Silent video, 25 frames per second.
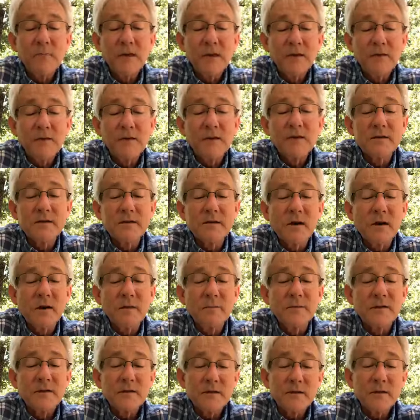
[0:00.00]
This
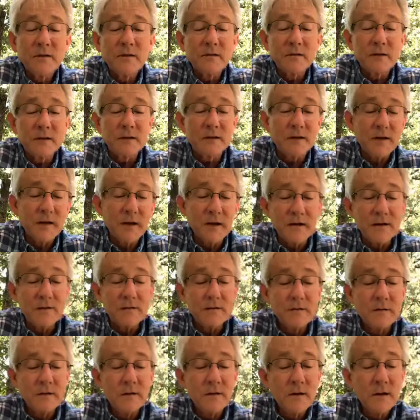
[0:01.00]
psalmist certainly
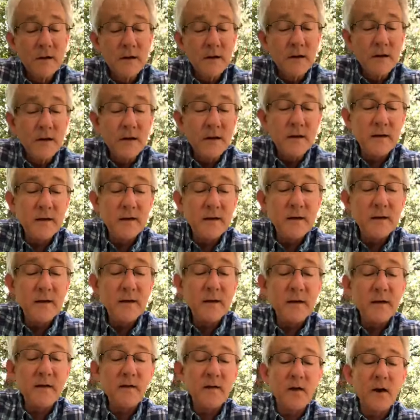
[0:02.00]
does.
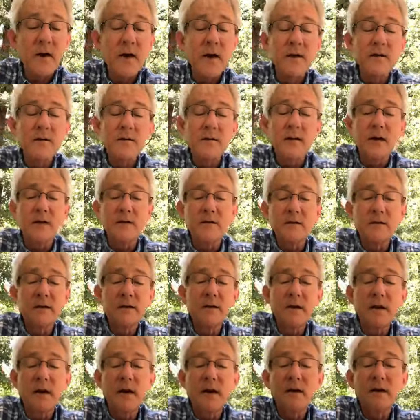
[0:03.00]
He cries out to
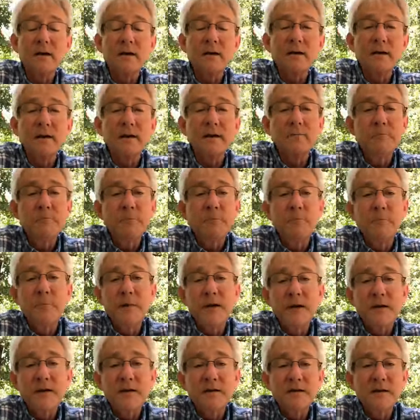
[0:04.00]
God, and he
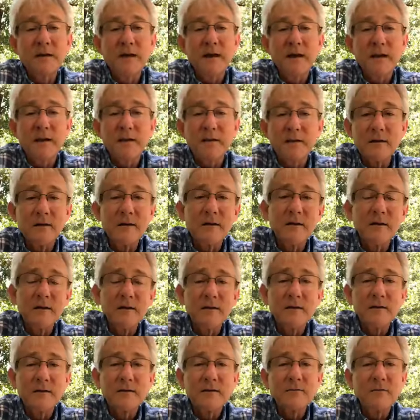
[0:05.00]
begs God to hear
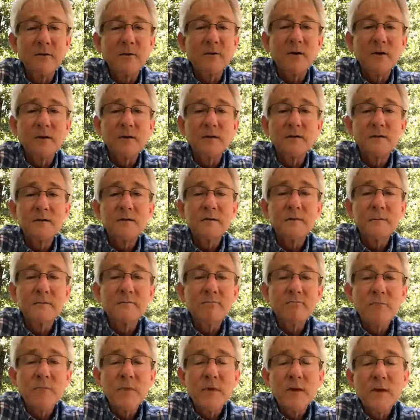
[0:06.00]
his voice.
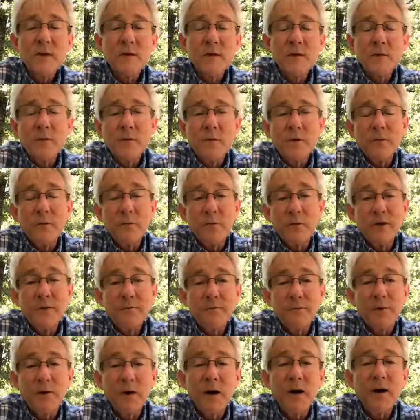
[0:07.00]
When we
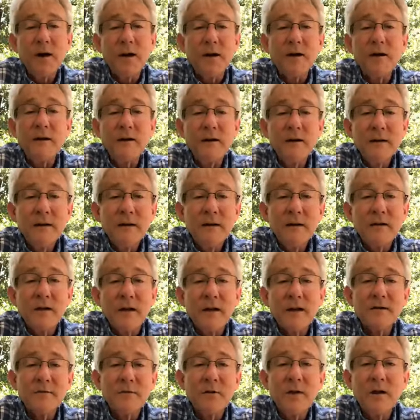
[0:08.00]
pray,
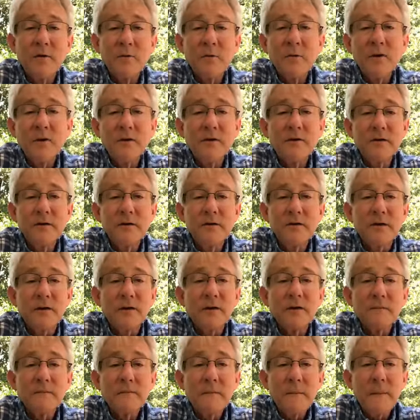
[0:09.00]
that's what we're doing.